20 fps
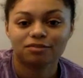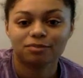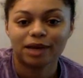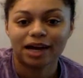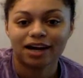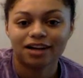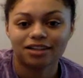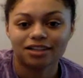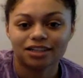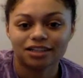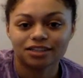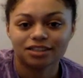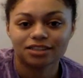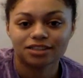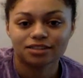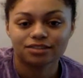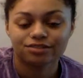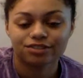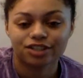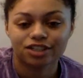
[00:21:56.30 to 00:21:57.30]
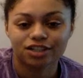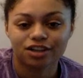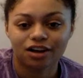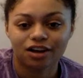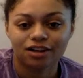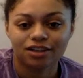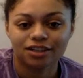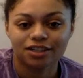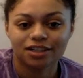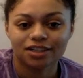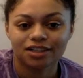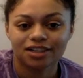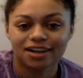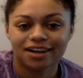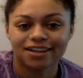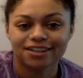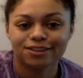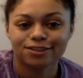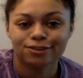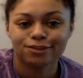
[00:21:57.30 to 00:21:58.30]
of palettes for $1.
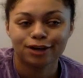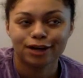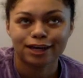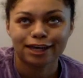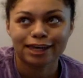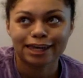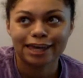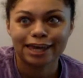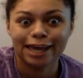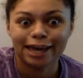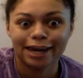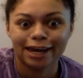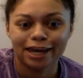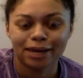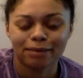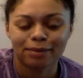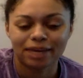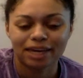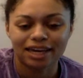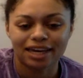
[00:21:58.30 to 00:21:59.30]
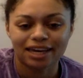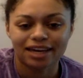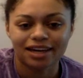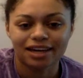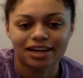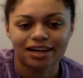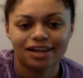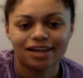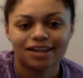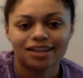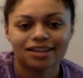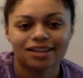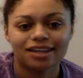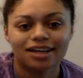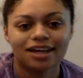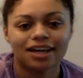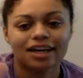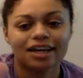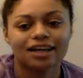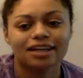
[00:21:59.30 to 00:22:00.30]
Are you kidding me?
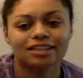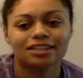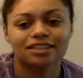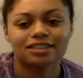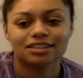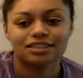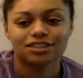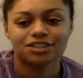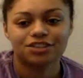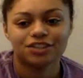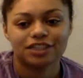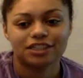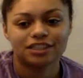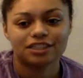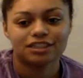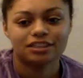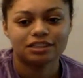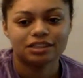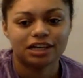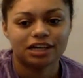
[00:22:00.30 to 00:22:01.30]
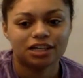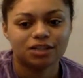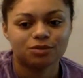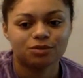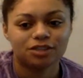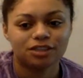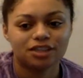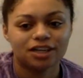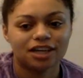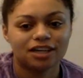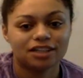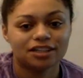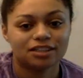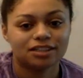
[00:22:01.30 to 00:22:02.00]
Like, this is a great deal. Anyone that